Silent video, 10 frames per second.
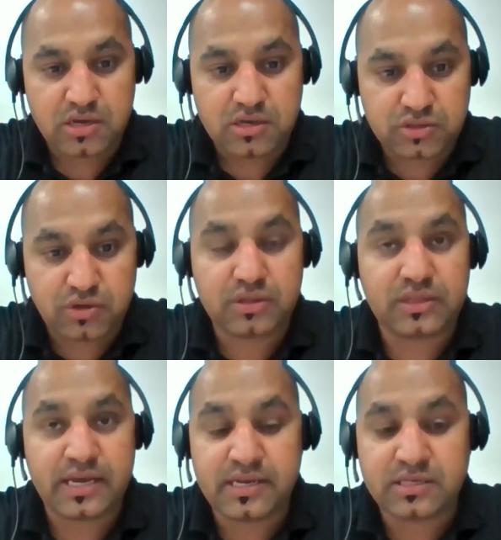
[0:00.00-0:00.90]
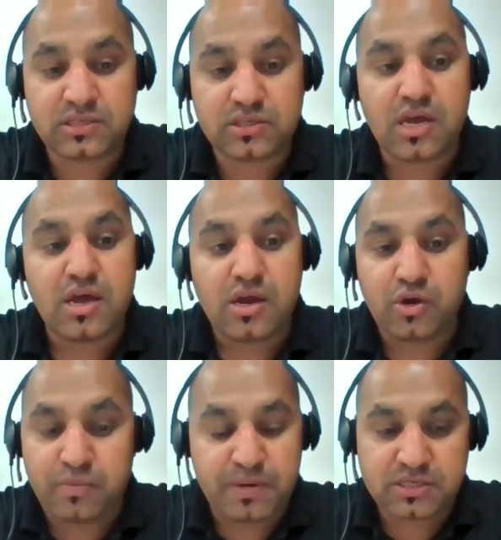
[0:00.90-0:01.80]
So there is
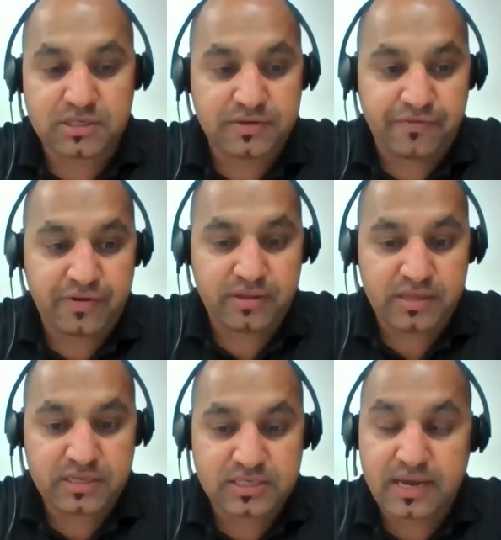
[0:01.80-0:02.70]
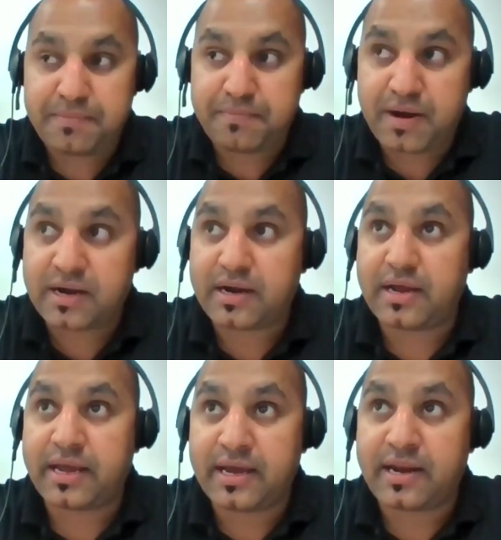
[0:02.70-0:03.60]
no much difference, Diksha, but
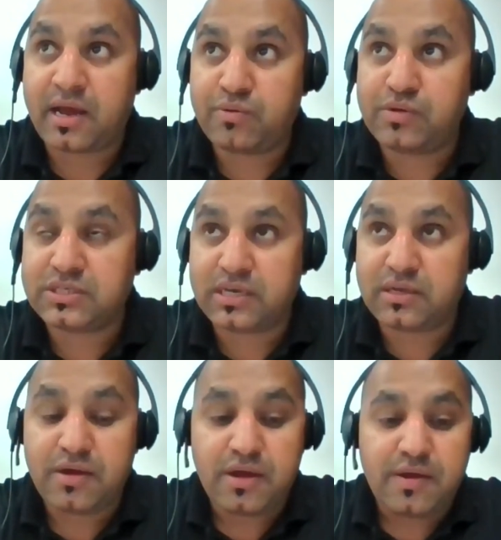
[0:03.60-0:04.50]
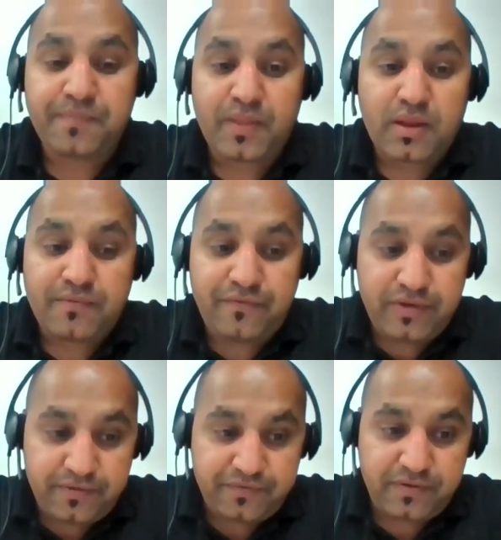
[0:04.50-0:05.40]
again, I will say
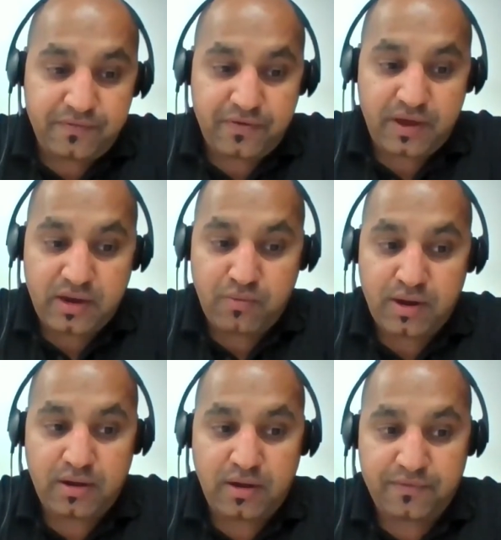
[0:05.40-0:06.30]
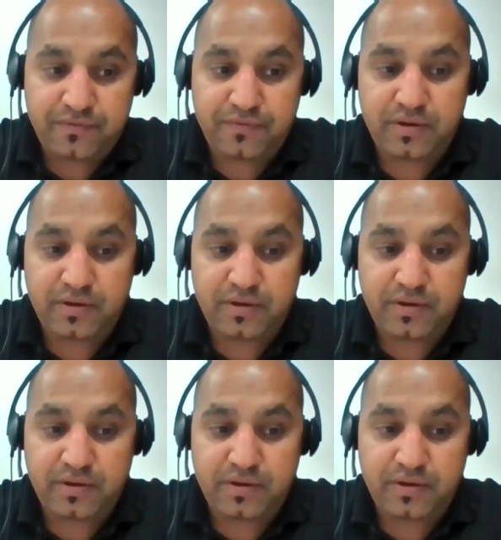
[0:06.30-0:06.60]
if anyone of